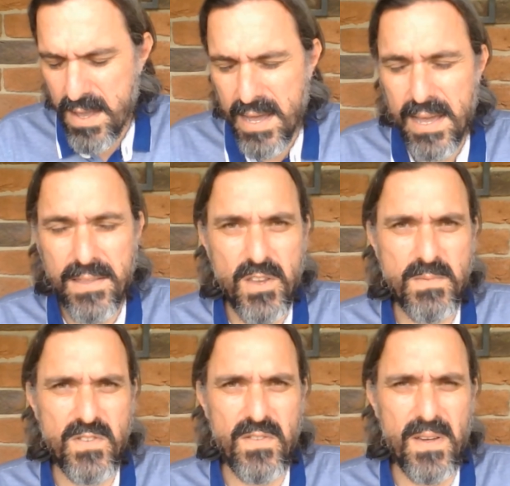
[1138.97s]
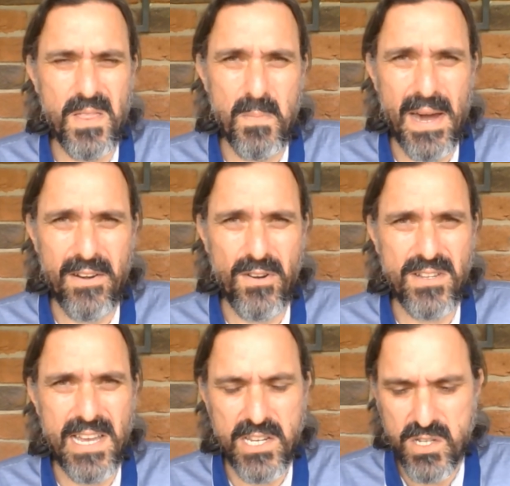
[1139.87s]
In terms of the buttery
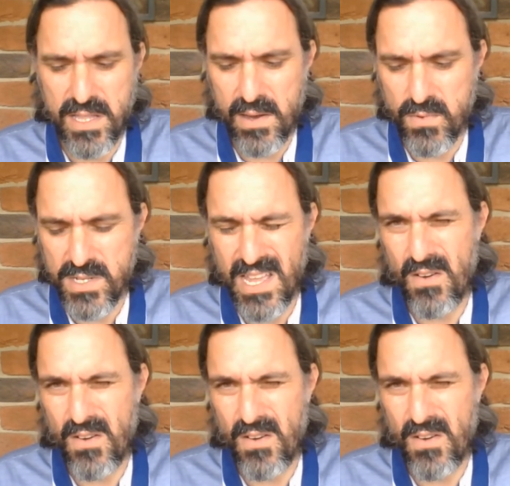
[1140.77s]
texture that was there